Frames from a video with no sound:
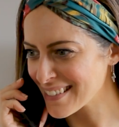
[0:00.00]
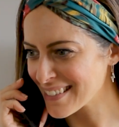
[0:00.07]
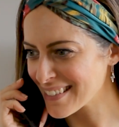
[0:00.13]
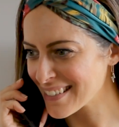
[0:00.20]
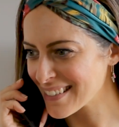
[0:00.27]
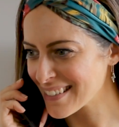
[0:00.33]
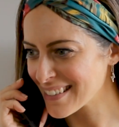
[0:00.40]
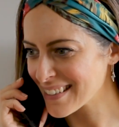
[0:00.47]

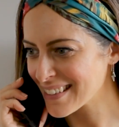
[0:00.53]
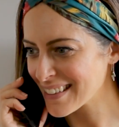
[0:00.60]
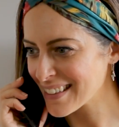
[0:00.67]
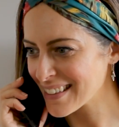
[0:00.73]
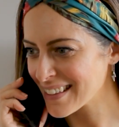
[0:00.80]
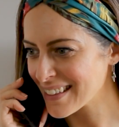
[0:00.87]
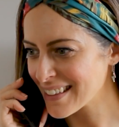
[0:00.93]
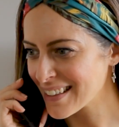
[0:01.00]
Well, I guess
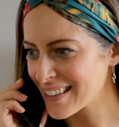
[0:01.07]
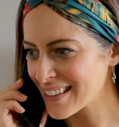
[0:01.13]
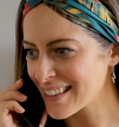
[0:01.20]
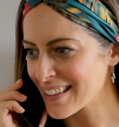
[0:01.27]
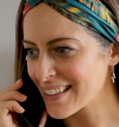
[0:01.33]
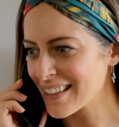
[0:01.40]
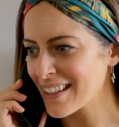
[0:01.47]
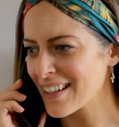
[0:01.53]
I'm
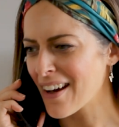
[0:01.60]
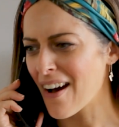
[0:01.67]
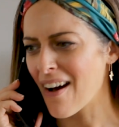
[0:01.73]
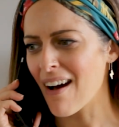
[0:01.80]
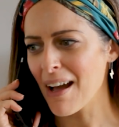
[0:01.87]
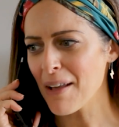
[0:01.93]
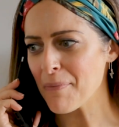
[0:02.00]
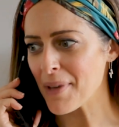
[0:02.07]
happy.
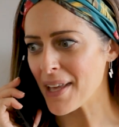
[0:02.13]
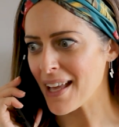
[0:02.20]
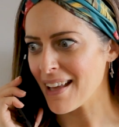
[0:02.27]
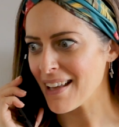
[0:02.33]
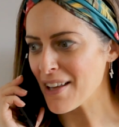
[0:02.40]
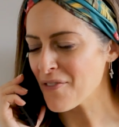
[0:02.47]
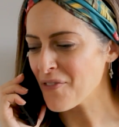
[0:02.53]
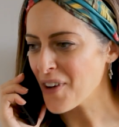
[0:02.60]
I
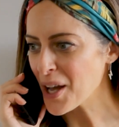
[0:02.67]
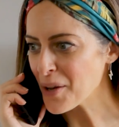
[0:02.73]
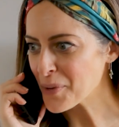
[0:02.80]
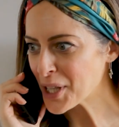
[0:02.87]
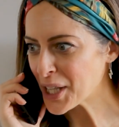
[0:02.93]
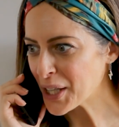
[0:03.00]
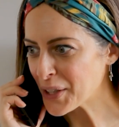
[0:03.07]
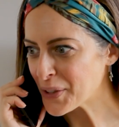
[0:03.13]
bet if I were
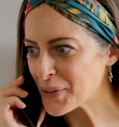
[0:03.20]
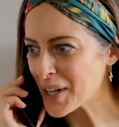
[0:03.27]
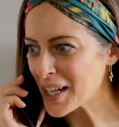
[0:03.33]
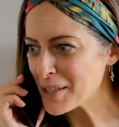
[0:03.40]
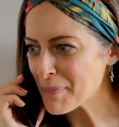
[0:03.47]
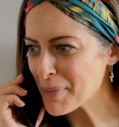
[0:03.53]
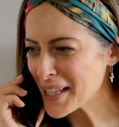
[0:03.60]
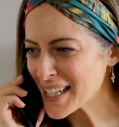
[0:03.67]
you,
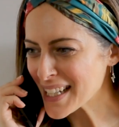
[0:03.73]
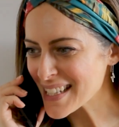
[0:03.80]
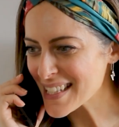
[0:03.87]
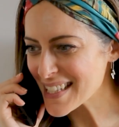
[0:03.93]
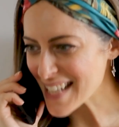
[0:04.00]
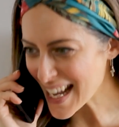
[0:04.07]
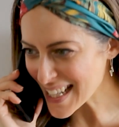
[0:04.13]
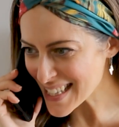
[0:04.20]
I'd be
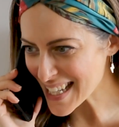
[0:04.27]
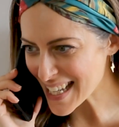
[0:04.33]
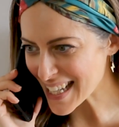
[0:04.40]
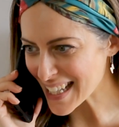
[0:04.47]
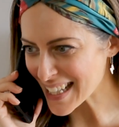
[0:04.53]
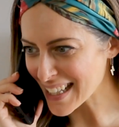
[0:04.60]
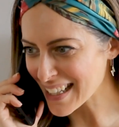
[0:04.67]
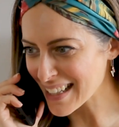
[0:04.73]

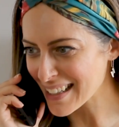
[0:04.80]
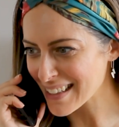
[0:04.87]
ecstatic.